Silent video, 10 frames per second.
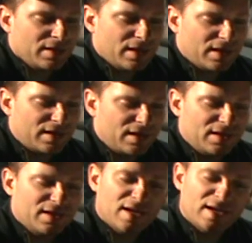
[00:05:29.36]
And uh,
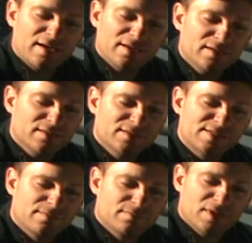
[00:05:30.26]
I got a,
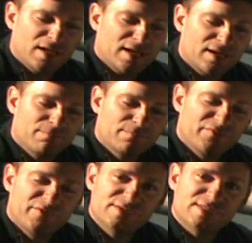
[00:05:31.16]
I got a
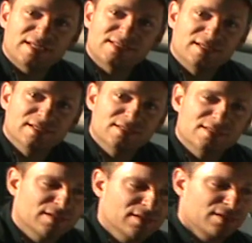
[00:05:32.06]
few sets of these,
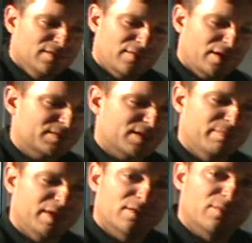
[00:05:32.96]
right up to the
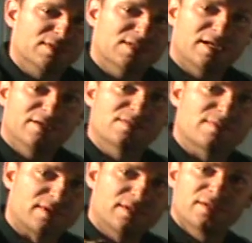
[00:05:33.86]
bigger ones that I use
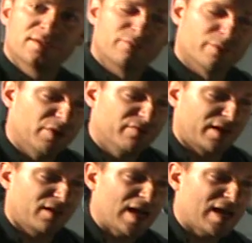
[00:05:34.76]
for removing
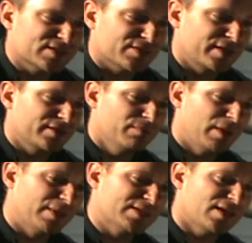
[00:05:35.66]
the glass so I can do it
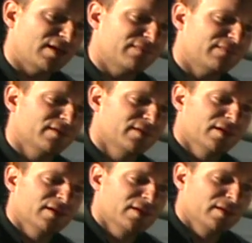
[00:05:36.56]
by myself.
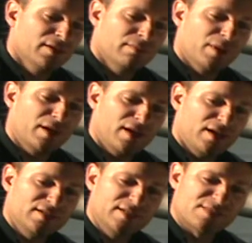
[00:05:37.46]
But uh,
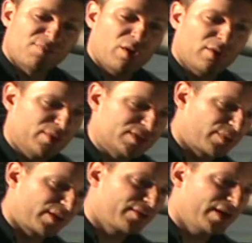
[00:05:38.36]
these smaller ones
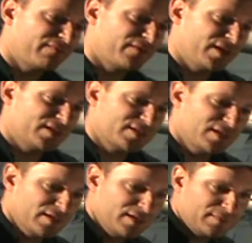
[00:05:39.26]
work great for this.
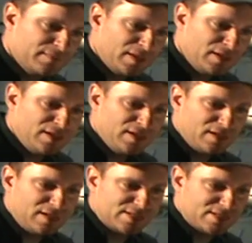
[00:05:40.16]

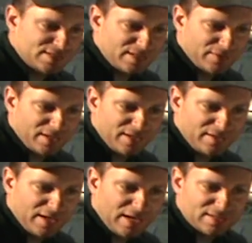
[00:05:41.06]
As you can see right here,
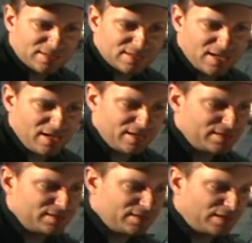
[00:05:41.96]
I got this dent.
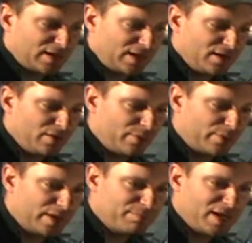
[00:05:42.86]
I got another one
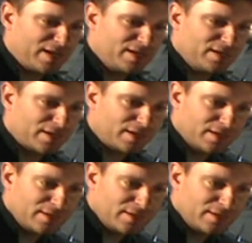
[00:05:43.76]
right back here.